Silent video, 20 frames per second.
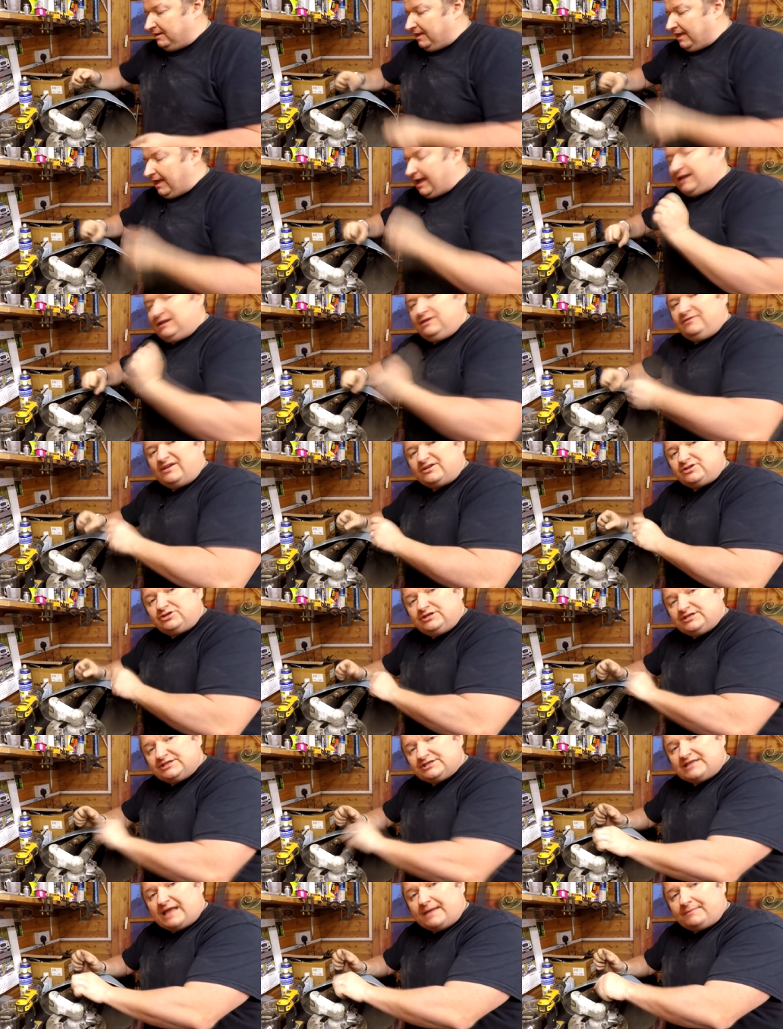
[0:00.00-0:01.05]
and you've actually
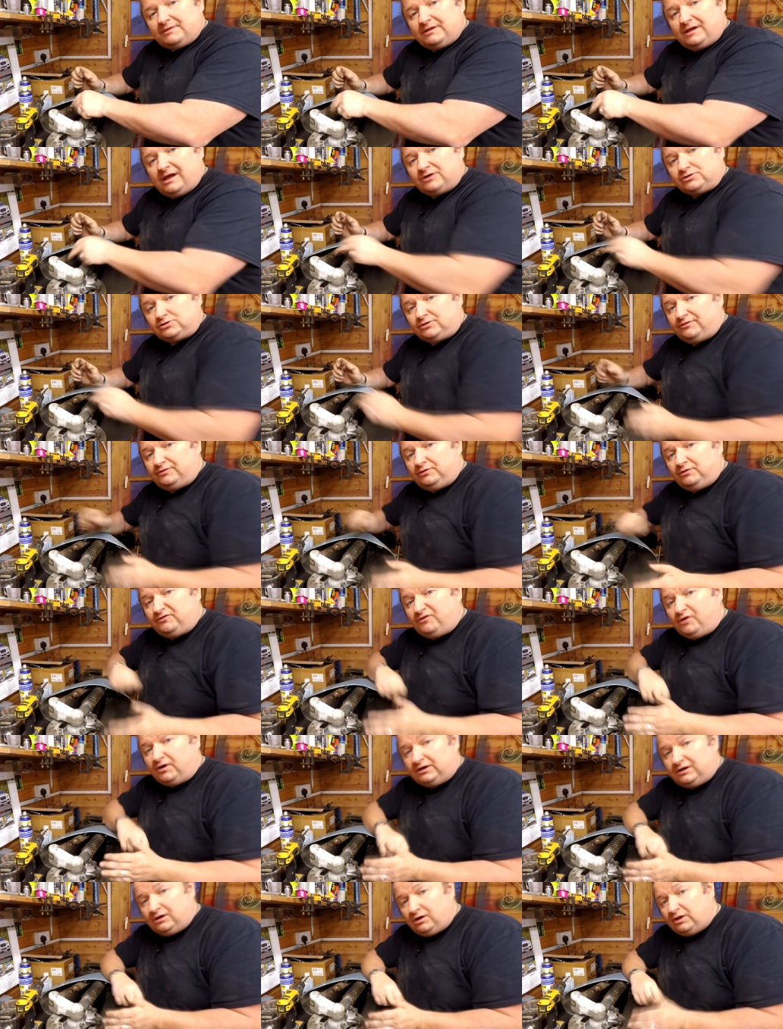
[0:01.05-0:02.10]
snapped the lugs off. And you'll
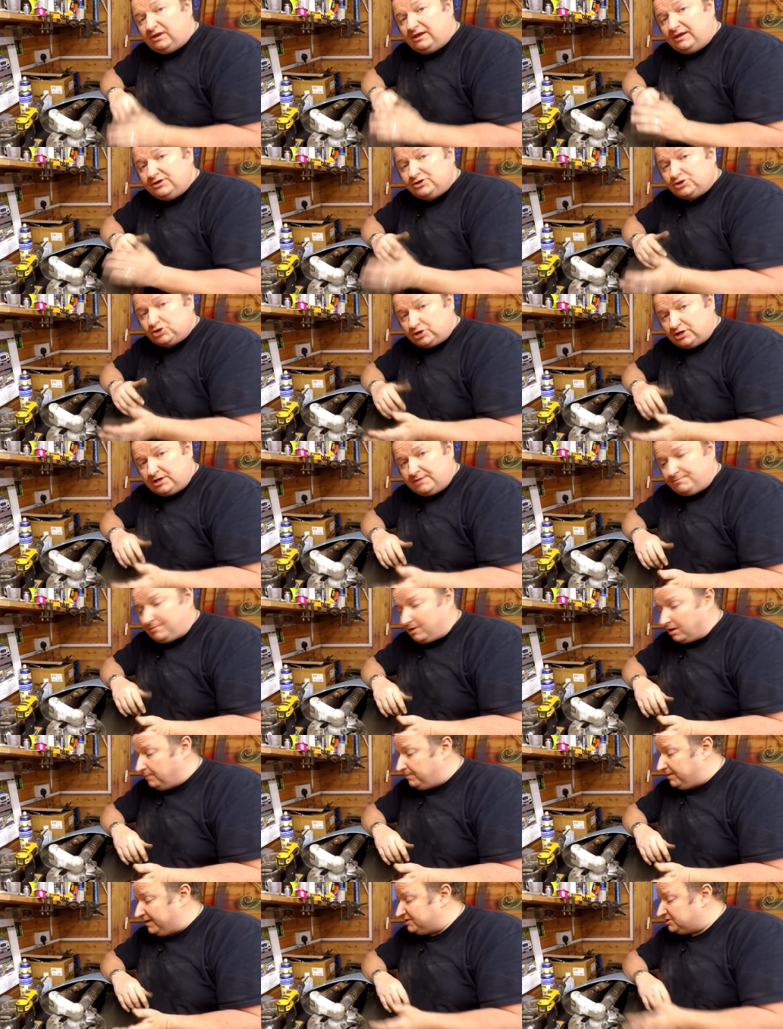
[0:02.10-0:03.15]
find a lot of these cheap
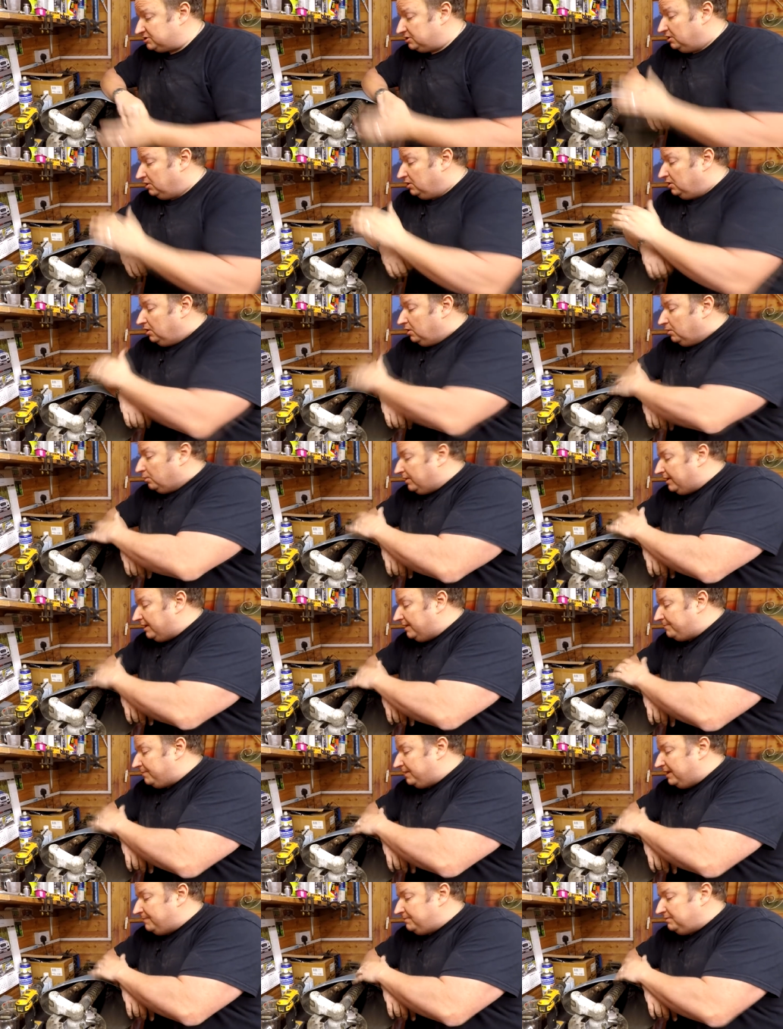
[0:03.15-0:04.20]
mopeds where
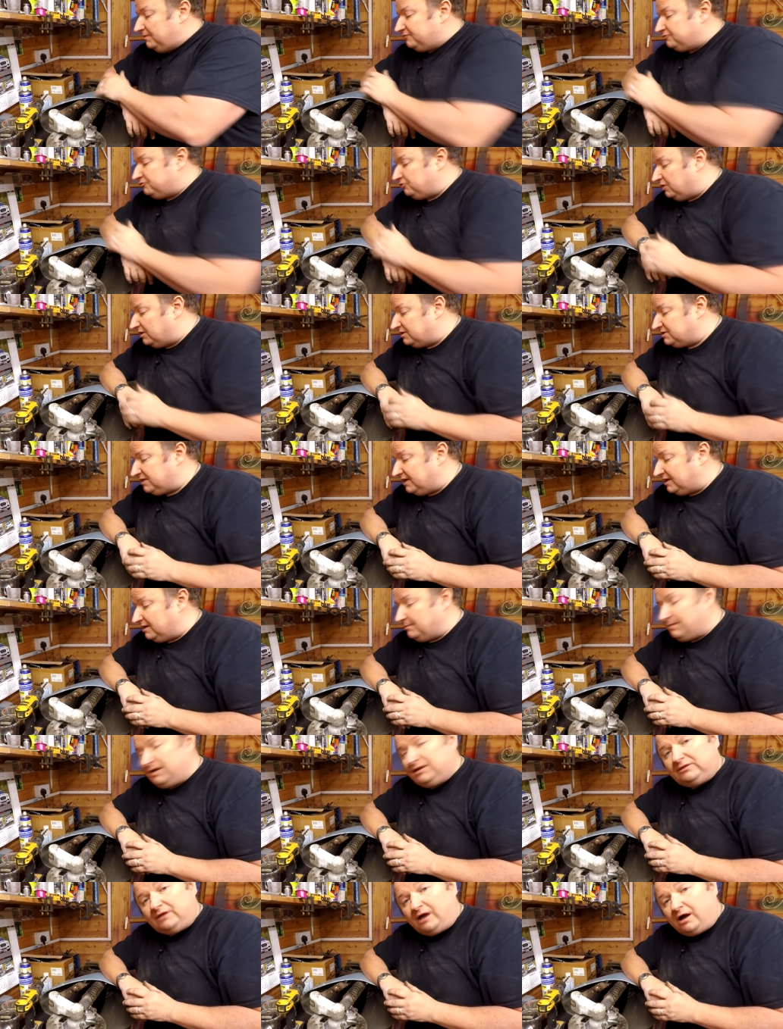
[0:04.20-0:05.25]
people have tried to take the
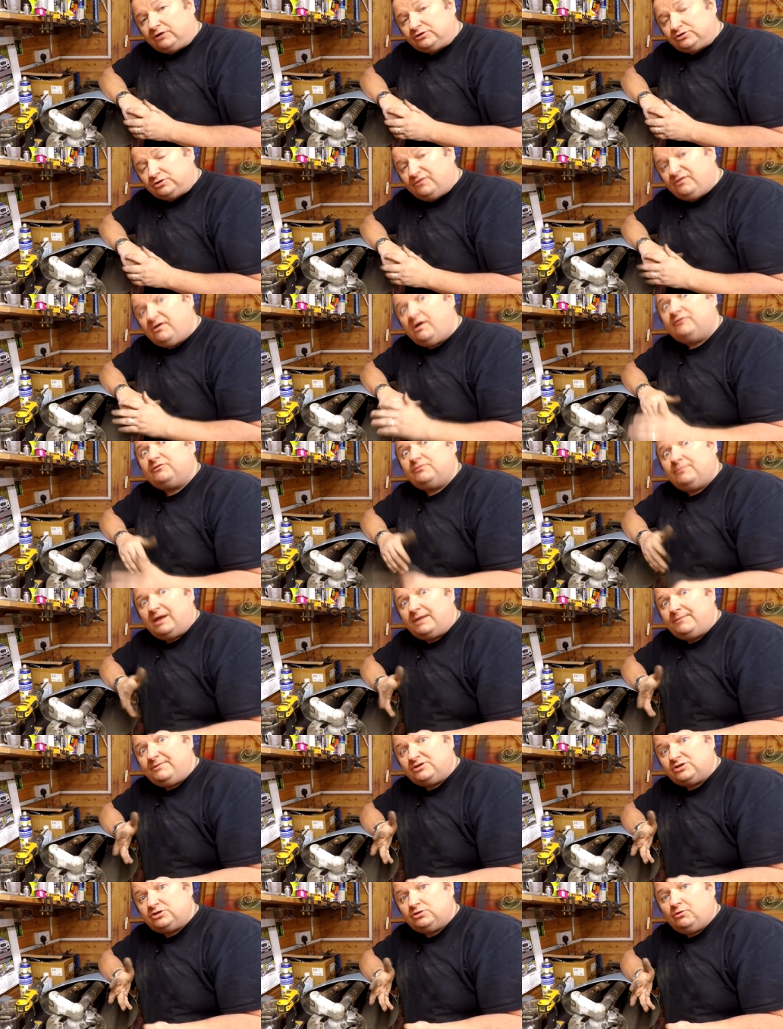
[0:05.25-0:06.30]
mudguards off after
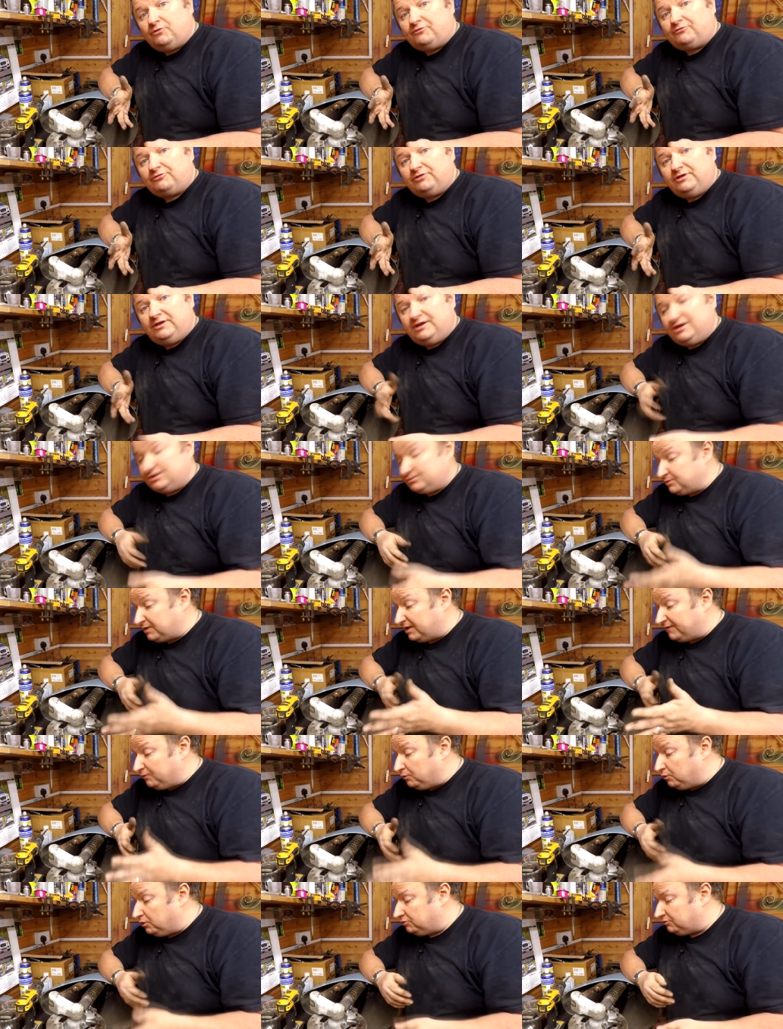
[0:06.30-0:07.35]
maybe two or three years when they've
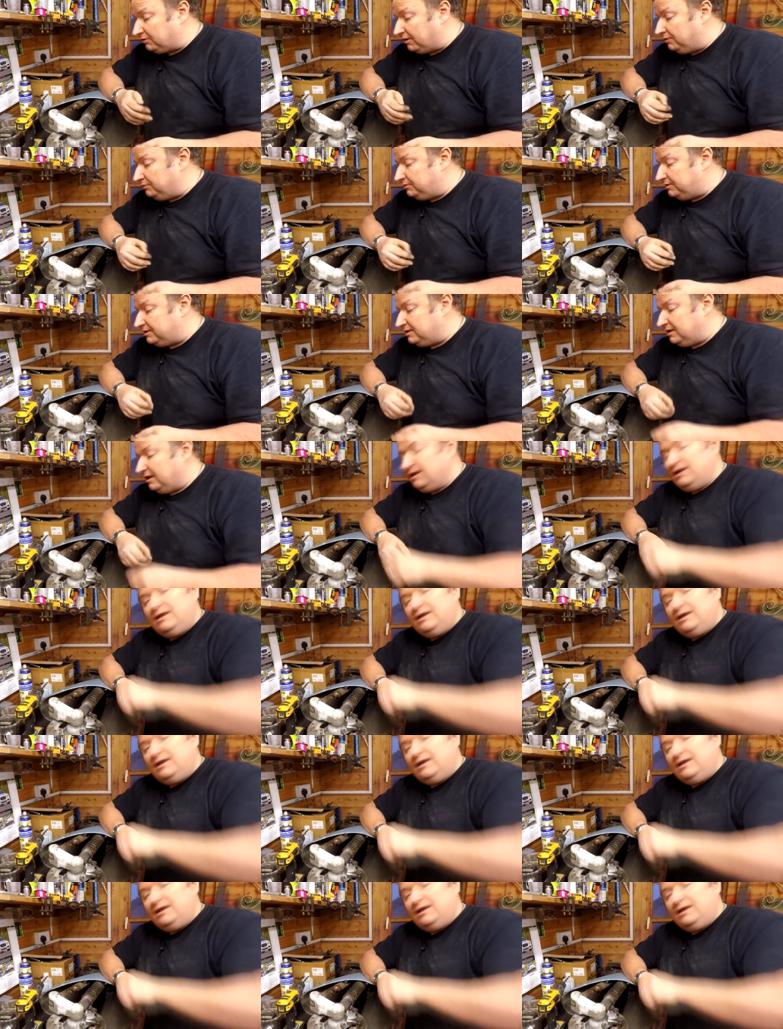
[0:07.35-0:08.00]
all corroded,